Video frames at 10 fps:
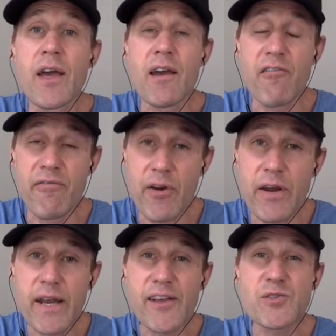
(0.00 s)
a very
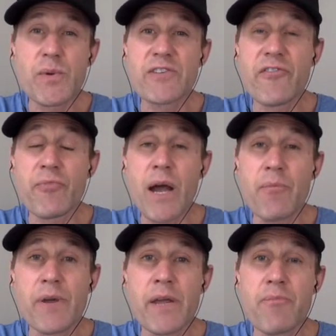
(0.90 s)
nice beachfront
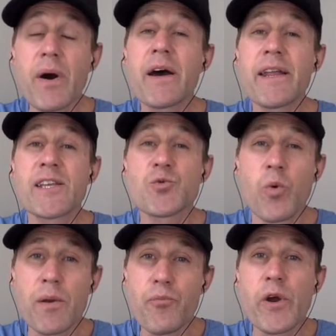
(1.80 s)
property, but it's
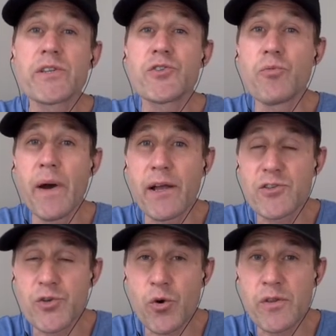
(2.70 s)
1.2
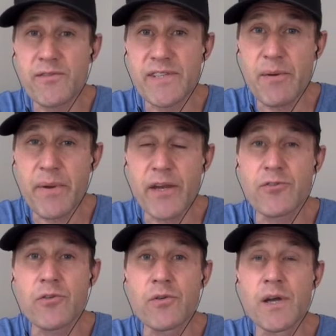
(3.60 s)
miles north of San
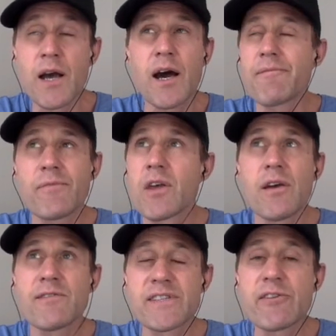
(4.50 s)
Pedro, of
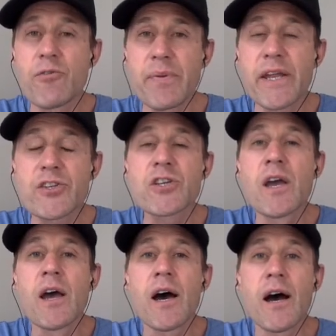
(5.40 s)
Secret Beach.
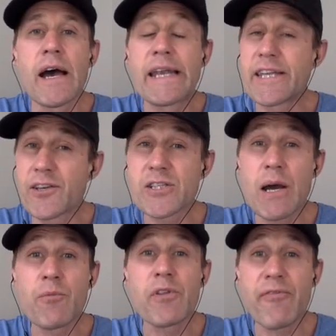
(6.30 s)
It does
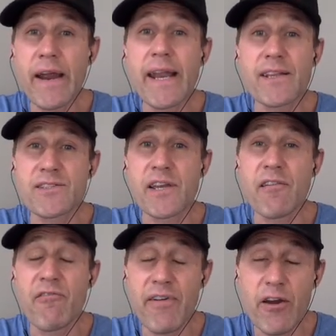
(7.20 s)
come with financing,
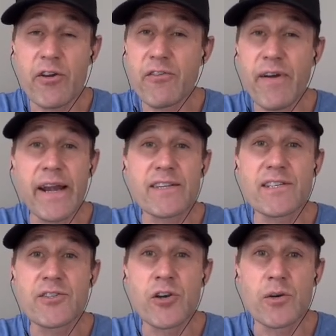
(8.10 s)
very good
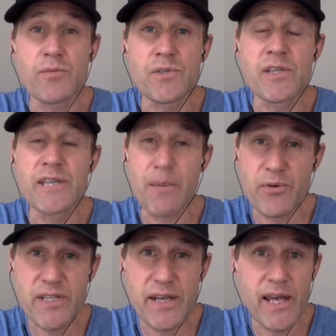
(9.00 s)
financing terms.
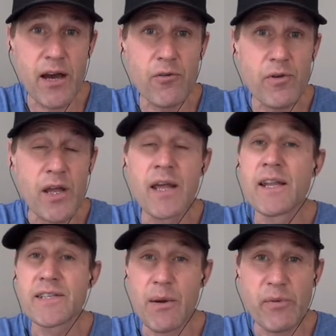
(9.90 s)
10% down,
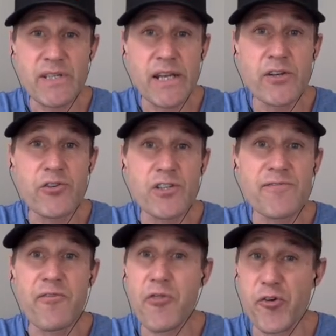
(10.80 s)
10%
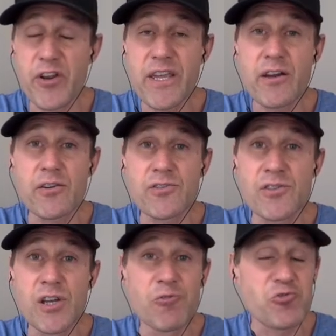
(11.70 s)
interest for 30
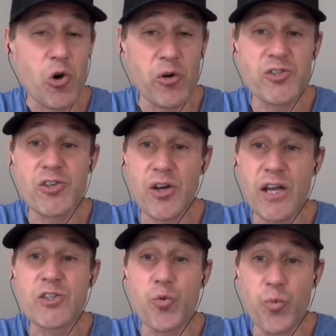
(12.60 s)
years. So it's
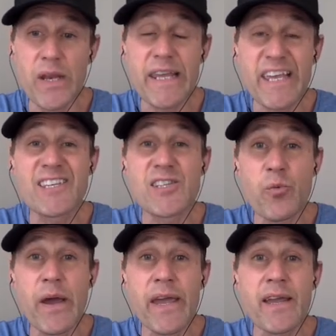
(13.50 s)
a really easy
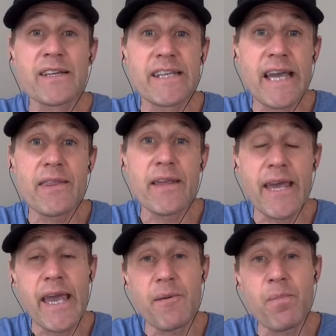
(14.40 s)
way to get in the
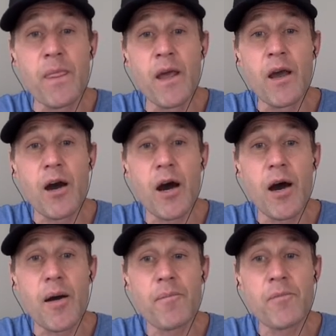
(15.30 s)
game.
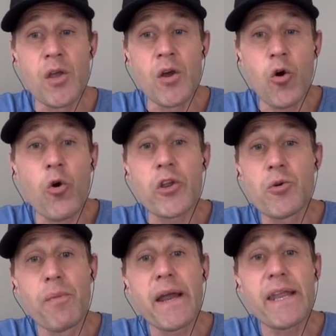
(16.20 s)
Or you
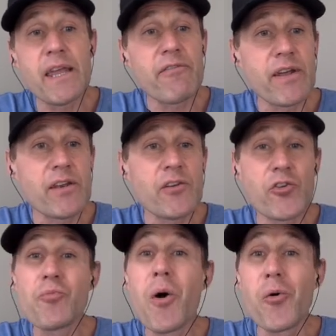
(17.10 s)
might even
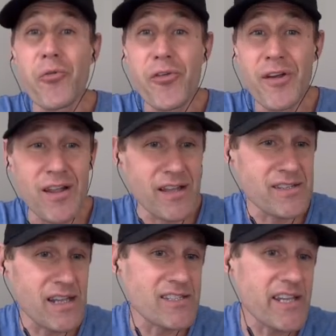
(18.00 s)
do both.
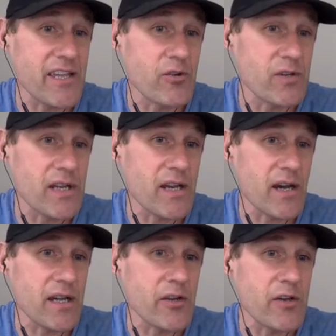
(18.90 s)
Let's say you
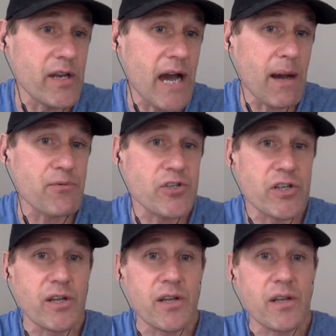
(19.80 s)
did
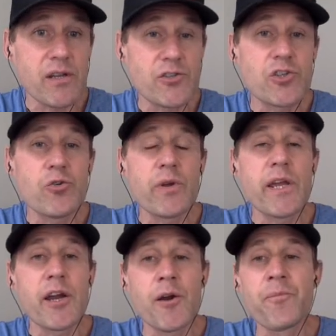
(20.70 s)
option 2
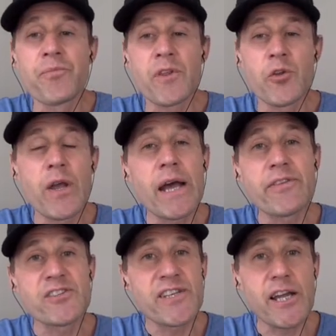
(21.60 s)
here. You got
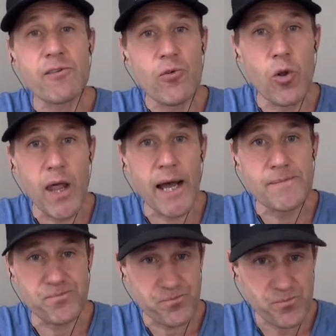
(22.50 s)
this second row lot.